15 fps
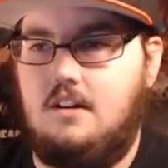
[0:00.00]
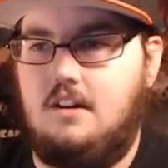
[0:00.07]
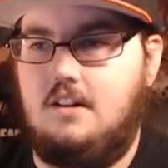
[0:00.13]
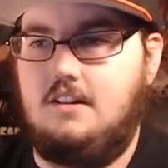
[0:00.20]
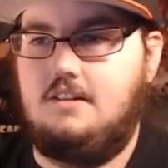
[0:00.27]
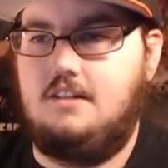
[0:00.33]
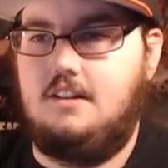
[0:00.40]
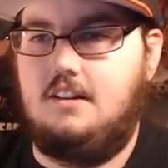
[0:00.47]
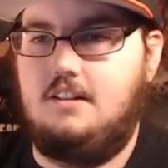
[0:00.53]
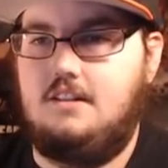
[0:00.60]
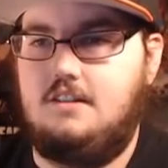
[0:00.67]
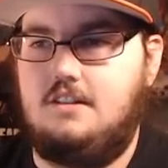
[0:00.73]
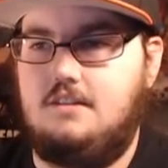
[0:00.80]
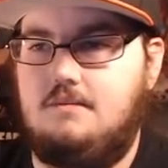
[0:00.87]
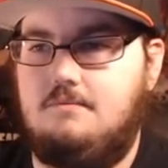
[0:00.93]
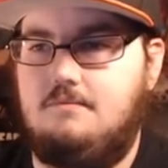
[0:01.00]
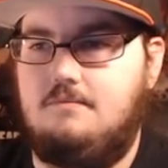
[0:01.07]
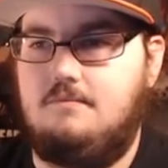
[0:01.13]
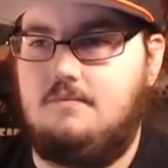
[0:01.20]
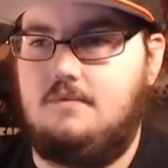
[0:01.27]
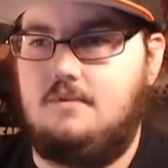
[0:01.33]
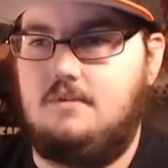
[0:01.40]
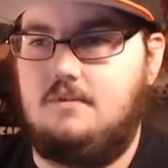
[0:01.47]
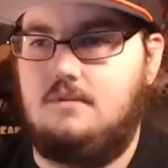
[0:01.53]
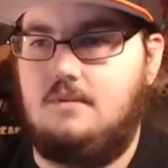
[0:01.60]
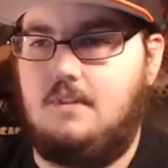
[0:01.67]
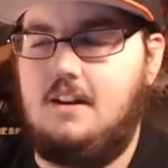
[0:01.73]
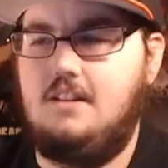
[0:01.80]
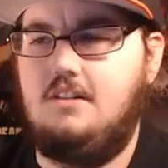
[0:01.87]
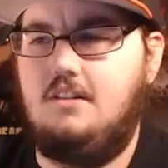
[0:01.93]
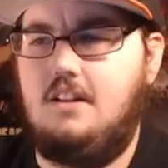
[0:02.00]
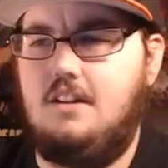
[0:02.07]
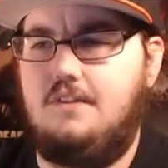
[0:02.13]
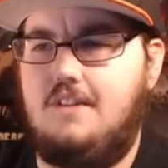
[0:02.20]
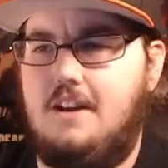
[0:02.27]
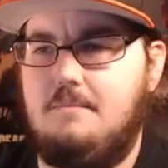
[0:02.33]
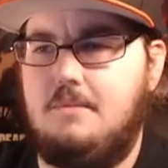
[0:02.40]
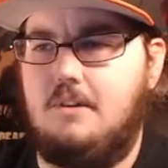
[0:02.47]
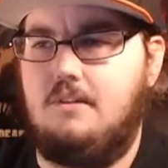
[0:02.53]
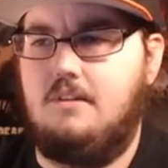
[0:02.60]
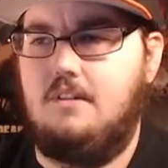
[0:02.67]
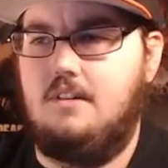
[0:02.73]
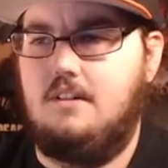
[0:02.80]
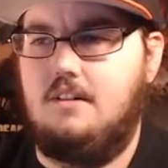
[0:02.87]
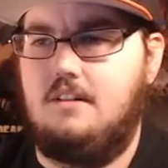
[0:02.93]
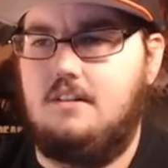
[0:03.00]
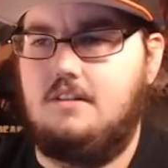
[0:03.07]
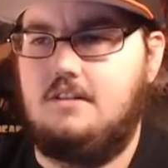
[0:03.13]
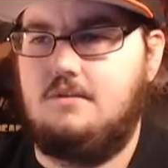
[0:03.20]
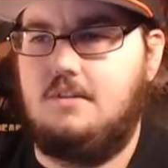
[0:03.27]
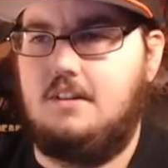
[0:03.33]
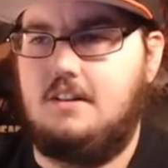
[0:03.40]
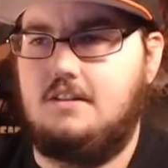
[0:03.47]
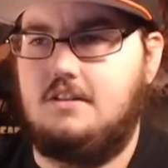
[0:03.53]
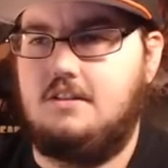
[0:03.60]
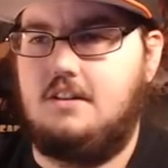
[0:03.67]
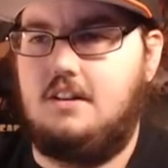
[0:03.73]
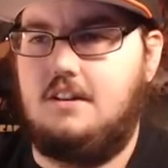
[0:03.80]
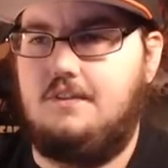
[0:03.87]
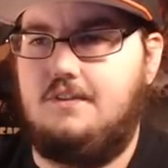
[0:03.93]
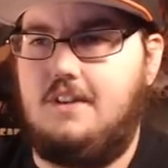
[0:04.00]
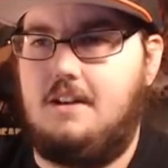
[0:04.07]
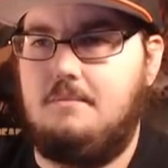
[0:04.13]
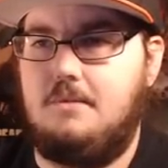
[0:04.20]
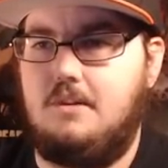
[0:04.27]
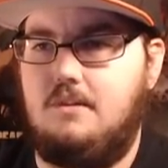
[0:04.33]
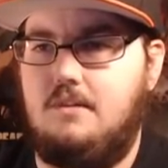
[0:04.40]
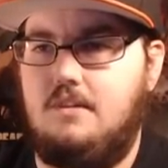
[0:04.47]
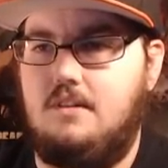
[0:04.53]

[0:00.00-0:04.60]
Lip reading: Honestly, let's just... Why is there another Fat Buu? Just realize there's another Fat Buu.